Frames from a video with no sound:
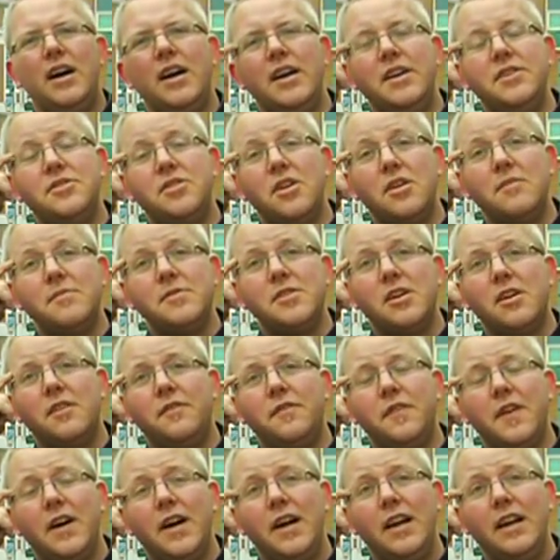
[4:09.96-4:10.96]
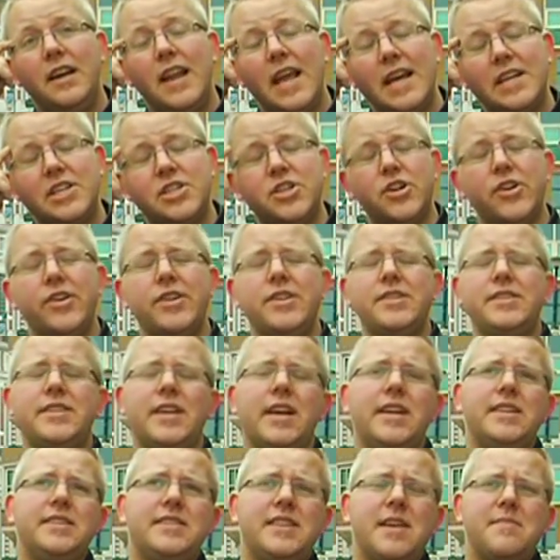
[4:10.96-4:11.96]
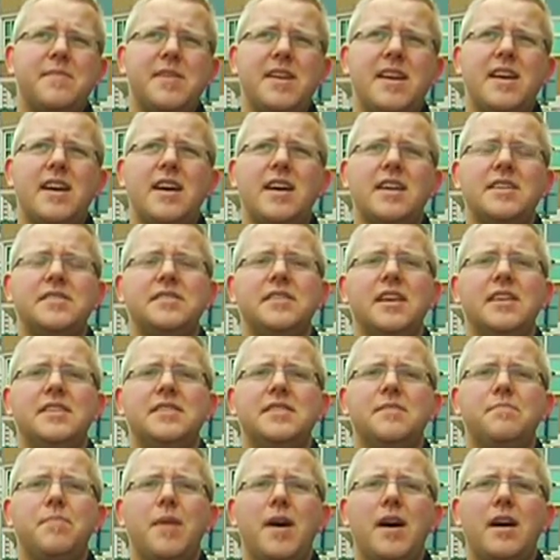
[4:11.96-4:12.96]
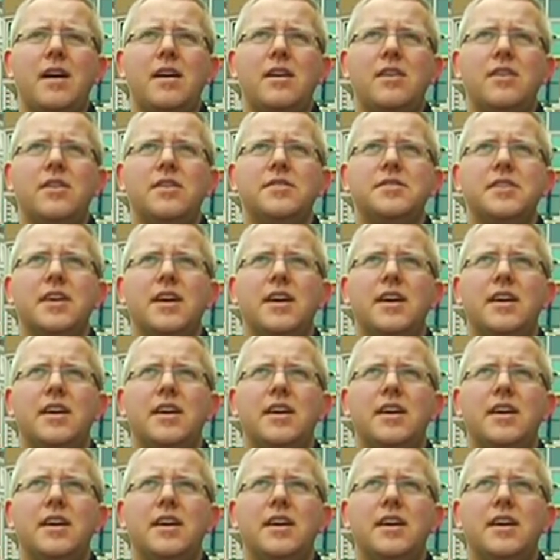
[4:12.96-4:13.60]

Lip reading: In terms of lectures and seminars, it's about